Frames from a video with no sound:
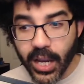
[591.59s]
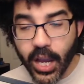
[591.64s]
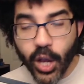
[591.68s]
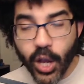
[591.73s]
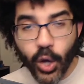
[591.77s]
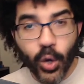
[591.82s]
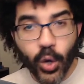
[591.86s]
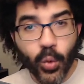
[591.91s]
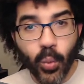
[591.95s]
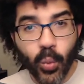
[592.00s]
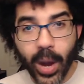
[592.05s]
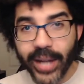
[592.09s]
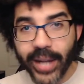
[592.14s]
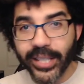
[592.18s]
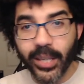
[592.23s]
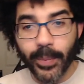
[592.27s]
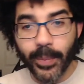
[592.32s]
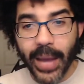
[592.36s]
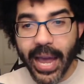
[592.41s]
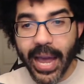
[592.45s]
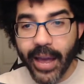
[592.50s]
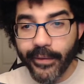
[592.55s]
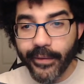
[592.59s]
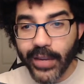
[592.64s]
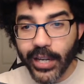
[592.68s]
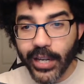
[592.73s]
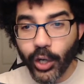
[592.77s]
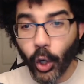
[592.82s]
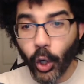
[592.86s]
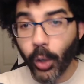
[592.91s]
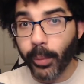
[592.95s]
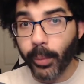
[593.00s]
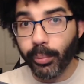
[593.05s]
who winds up having
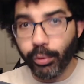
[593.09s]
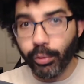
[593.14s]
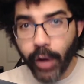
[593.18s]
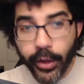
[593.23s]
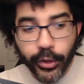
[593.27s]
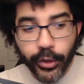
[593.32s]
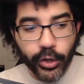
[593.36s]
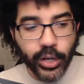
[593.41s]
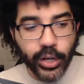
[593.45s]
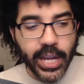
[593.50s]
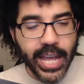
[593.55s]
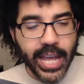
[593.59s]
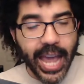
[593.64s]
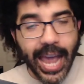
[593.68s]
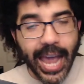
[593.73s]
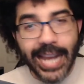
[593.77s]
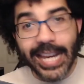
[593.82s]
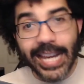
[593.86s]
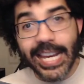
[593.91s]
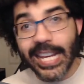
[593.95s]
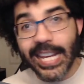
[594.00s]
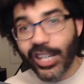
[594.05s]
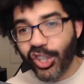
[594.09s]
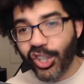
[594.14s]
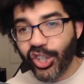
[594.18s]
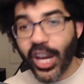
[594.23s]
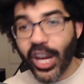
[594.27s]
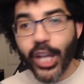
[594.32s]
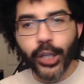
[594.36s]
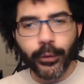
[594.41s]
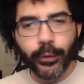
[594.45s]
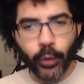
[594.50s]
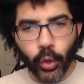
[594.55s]
her brother, and in
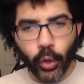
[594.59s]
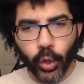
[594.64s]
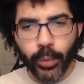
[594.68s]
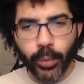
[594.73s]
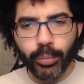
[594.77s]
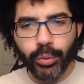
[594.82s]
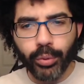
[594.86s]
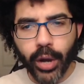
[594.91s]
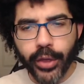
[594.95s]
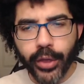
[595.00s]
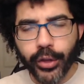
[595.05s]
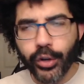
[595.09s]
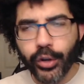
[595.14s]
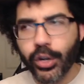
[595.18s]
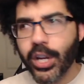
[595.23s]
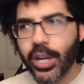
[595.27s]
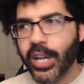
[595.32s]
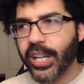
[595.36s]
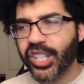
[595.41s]
exchange for her brother,